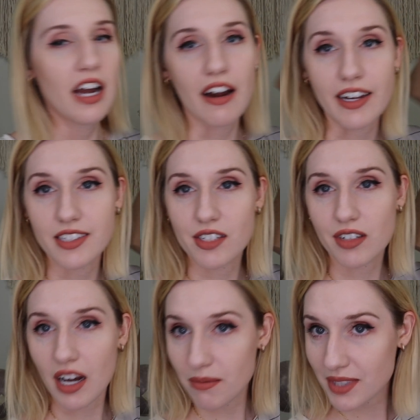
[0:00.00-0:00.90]
Alright, so it
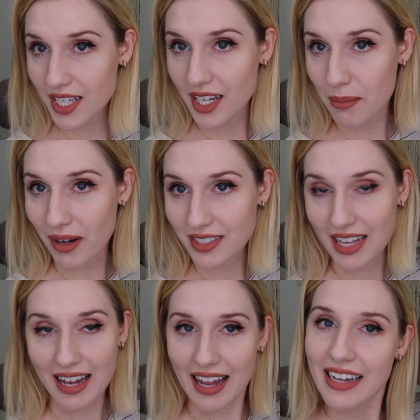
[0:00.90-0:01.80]
comes in a box
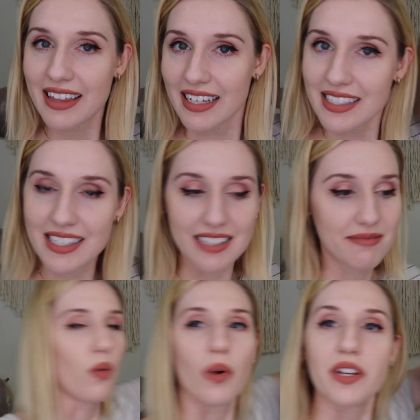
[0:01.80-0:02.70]
like this.
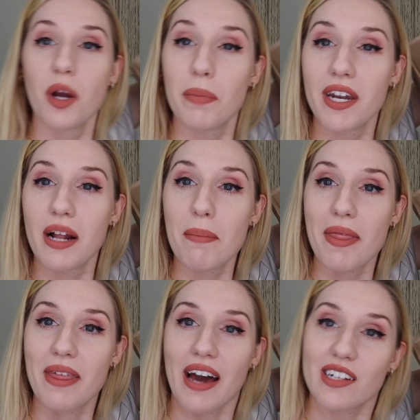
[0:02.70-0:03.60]
When you open it
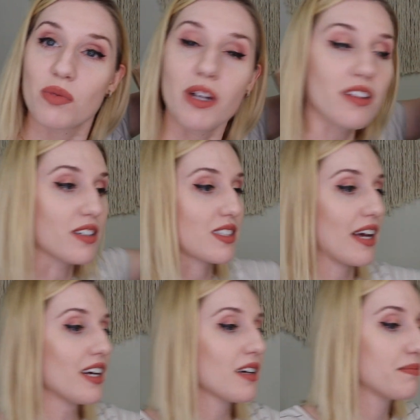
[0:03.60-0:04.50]
up, that is what it looks
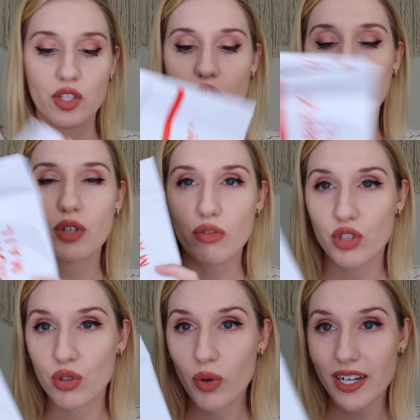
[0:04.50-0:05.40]
like. So you
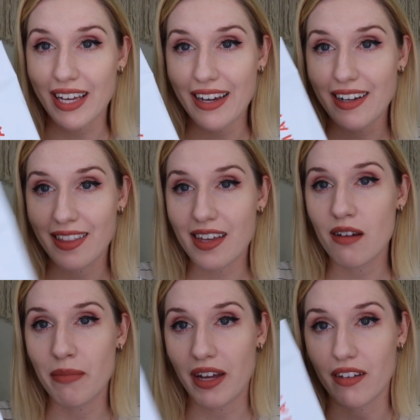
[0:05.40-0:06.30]
do get
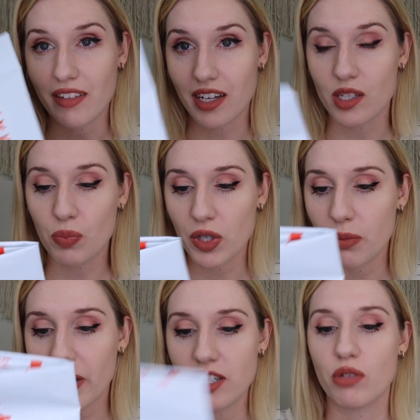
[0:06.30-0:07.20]
the mailer that is
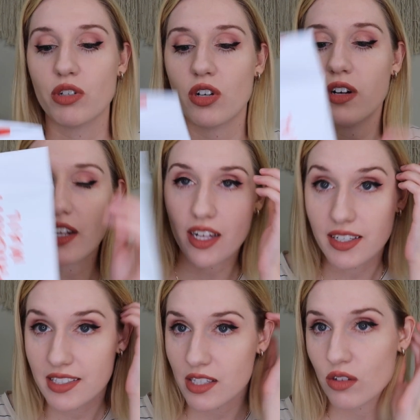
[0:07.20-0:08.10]
prepaid to return. It
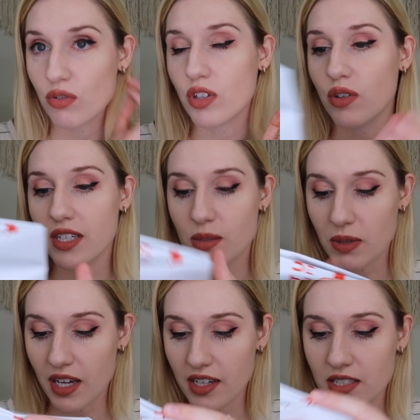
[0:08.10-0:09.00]
is through the
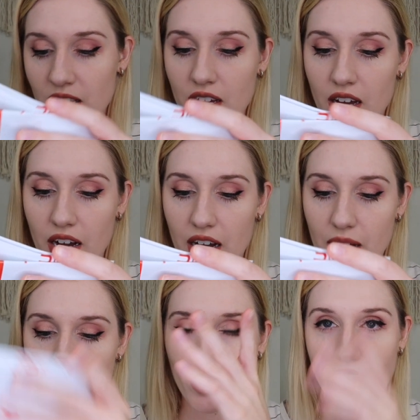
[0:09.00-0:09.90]
USPS,
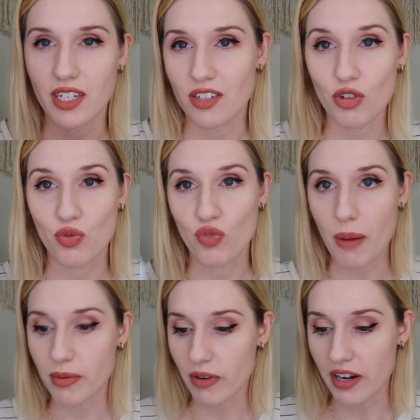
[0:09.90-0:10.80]
so I tend to just
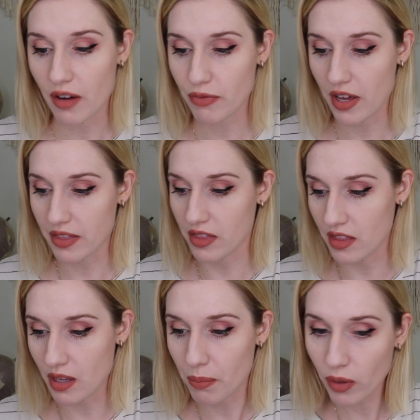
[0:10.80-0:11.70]
drop it right off at
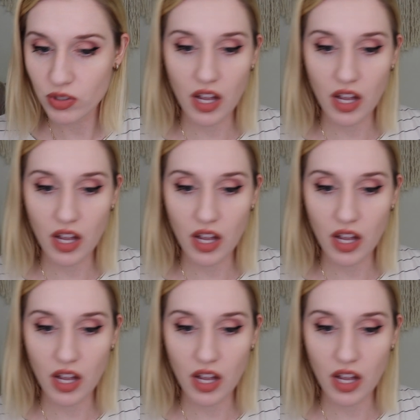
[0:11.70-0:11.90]
the post